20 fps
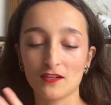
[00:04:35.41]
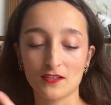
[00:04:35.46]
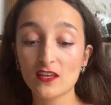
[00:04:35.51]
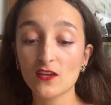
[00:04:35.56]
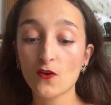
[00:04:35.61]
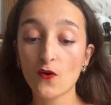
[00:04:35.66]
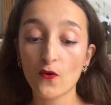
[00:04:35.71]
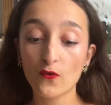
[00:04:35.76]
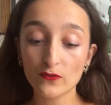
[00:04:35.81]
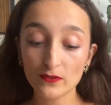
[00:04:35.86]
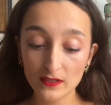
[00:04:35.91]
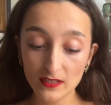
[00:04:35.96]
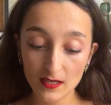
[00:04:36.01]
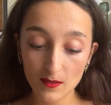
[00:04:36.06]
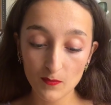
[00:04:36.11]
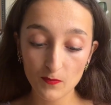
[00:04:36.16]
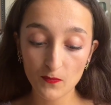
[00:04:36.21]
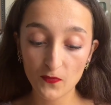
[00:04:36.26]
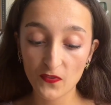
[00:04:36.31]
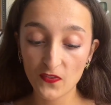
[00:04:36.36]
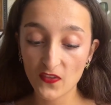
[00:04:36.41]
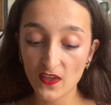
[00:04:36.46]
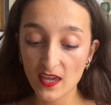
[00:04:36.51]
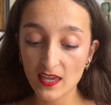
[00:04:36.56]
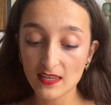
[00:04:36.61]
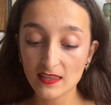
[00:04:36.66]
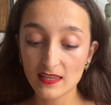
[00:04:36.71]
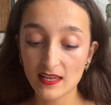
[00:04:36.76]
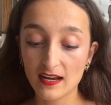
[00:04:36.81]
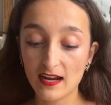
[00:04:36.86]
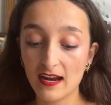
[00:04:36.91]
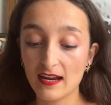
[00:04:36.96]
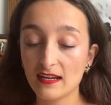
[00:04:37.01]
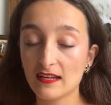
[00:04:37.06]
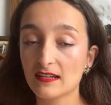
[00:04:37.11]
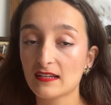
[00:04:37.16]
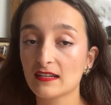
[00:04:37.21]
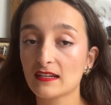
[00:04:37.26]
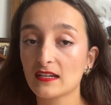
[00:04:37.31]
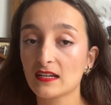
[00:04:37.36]
The only thing that I
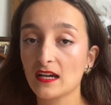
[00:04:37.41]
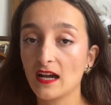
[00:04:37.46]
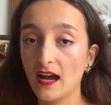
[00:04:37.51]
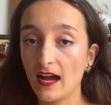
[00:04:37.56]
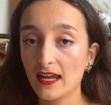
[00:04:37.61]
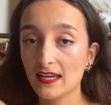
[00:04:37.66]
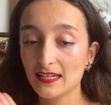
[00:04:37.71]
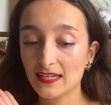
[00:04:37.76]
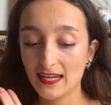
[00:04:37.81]
kind